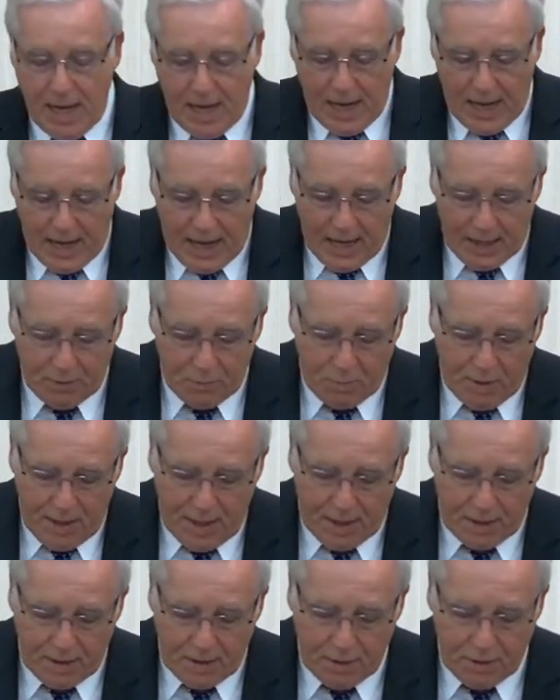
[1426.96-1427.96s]
And
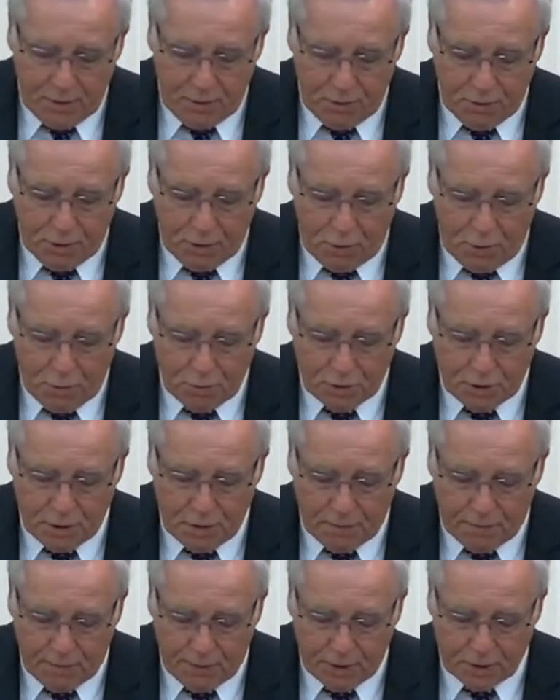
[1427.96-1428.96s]
when you go to your
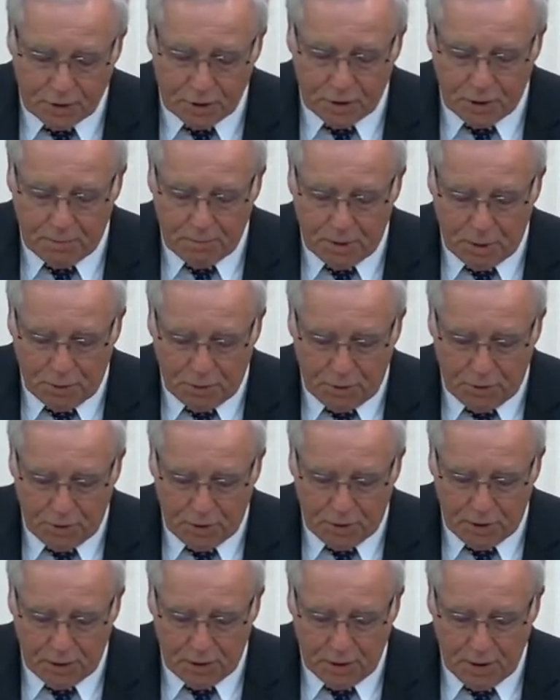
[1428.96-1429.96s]
first communion,
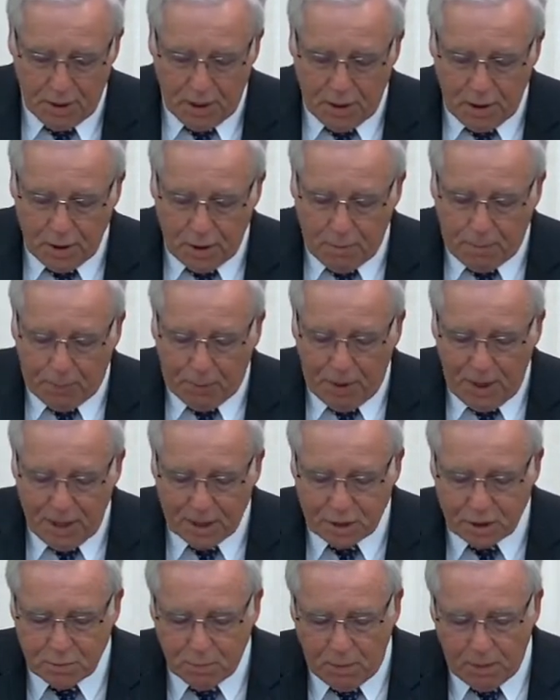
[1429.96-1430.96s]
the
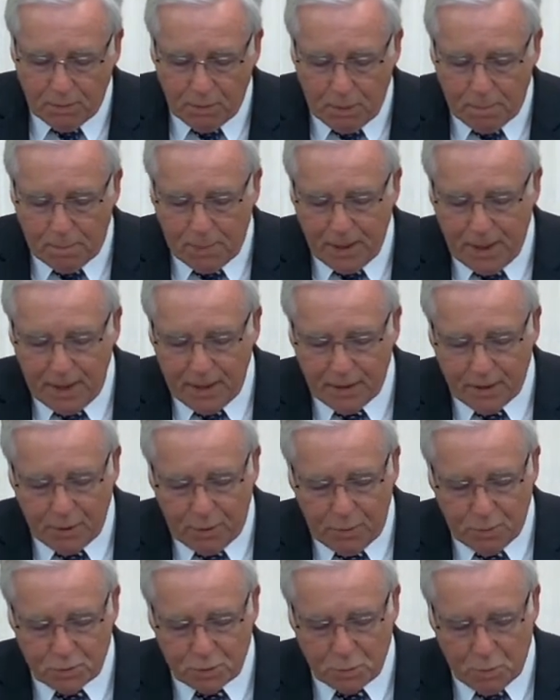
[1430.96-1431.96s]
priest will repeat
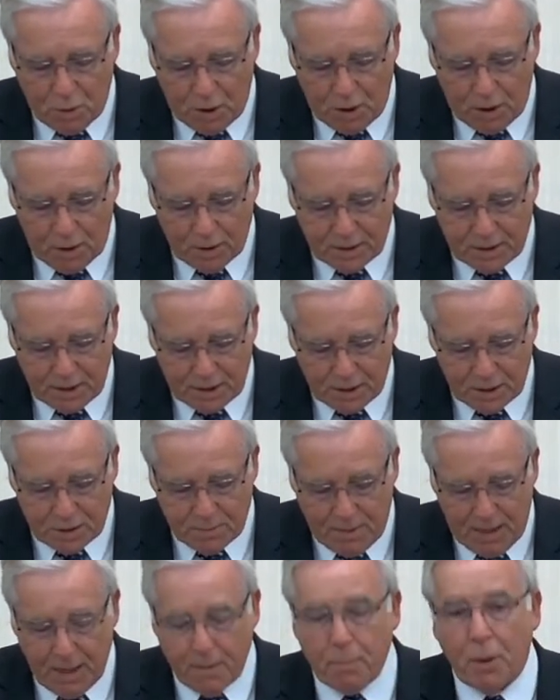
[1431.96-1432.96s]
those words, This is
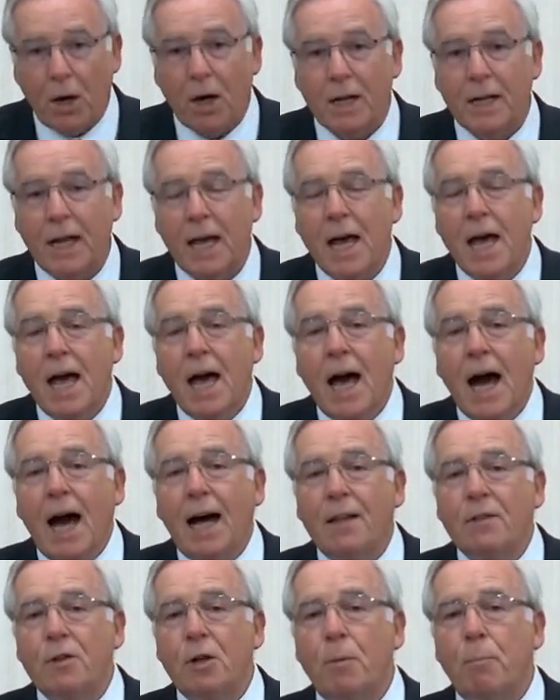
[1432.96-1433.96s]
my body.
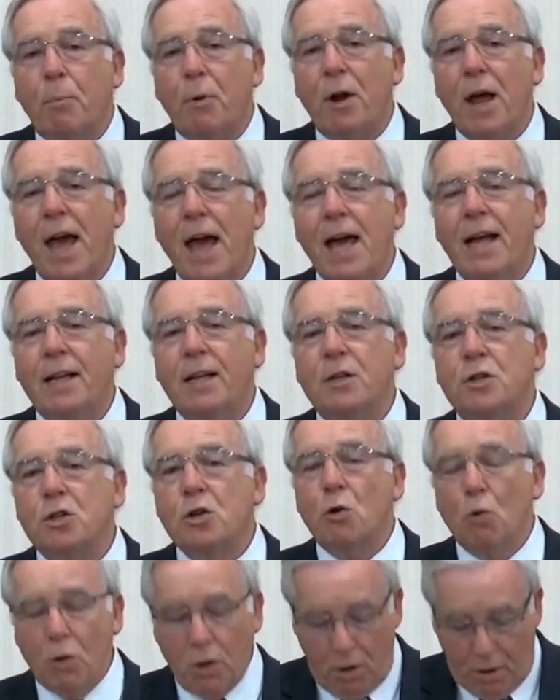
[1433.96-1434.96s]
And the bread is no
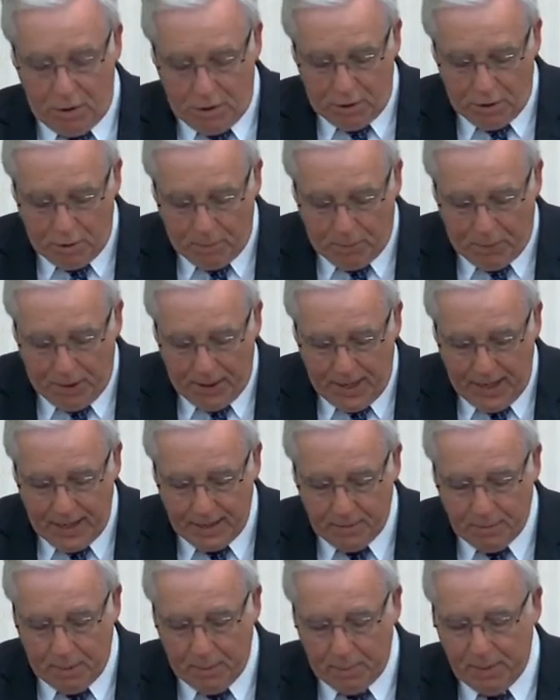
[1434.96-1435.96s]
longer bread,
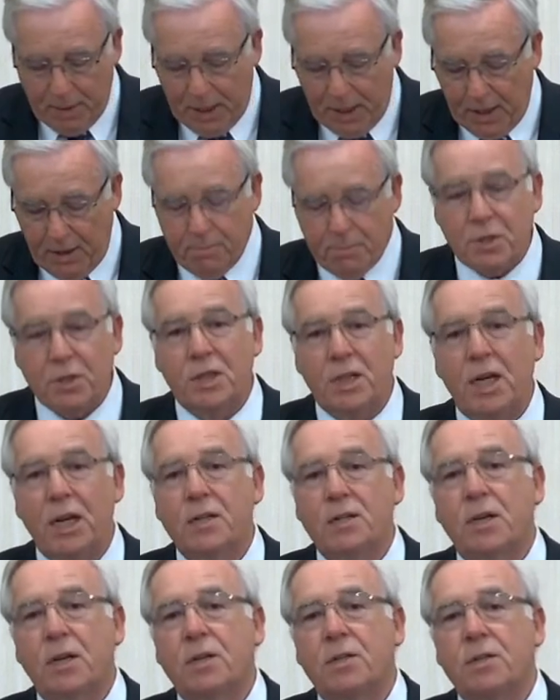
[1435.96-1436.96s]
but becomes
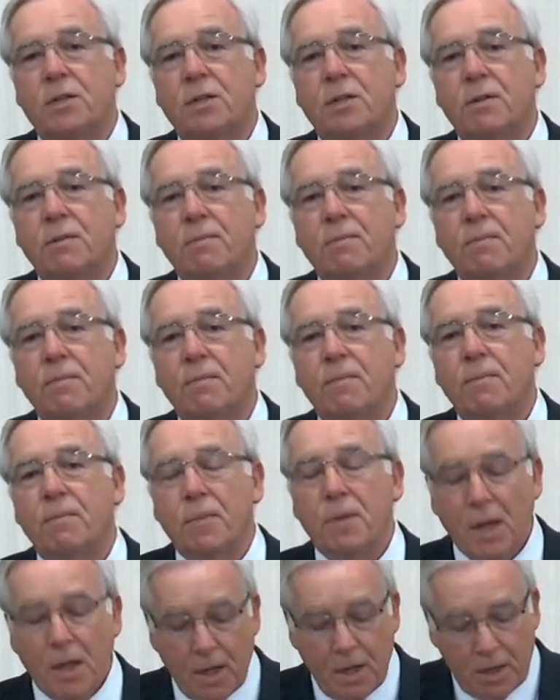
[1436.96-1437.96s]
Jesus.
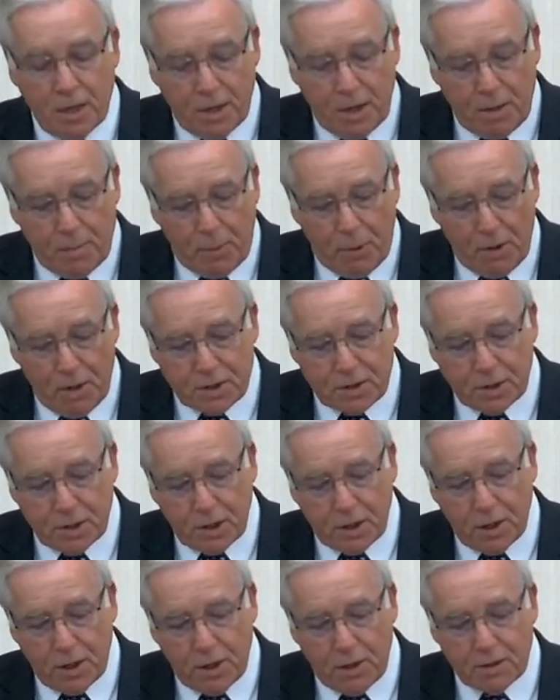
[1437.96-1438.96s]
Now, boys and
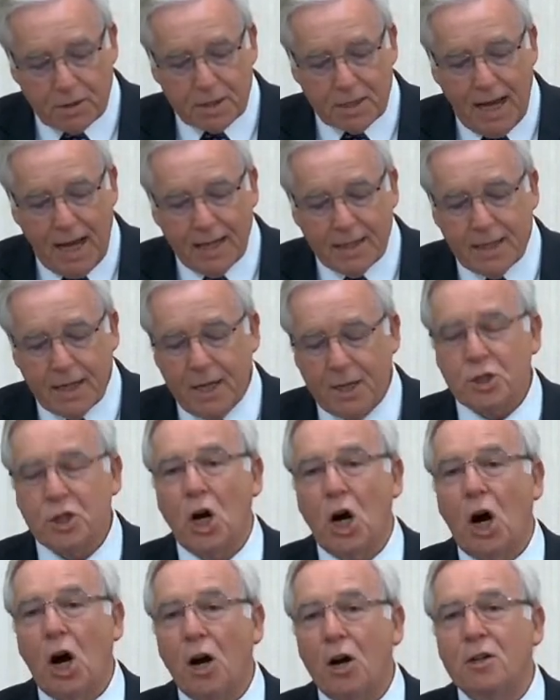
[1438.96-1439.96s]
girls, that is
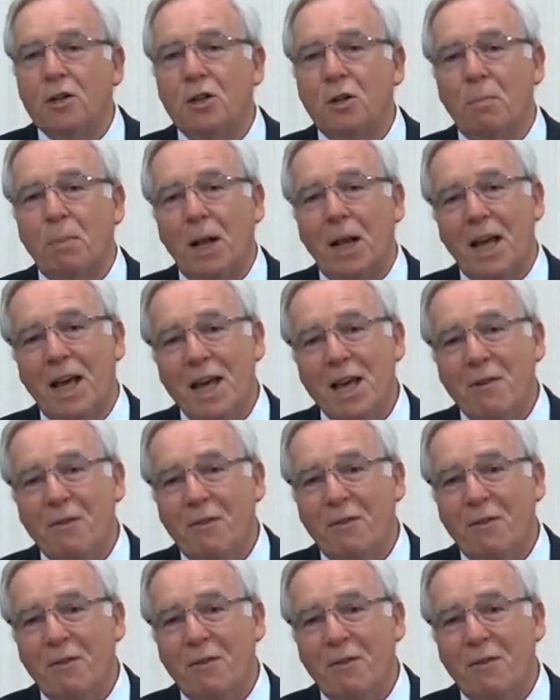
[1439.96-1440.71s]
hard to believe.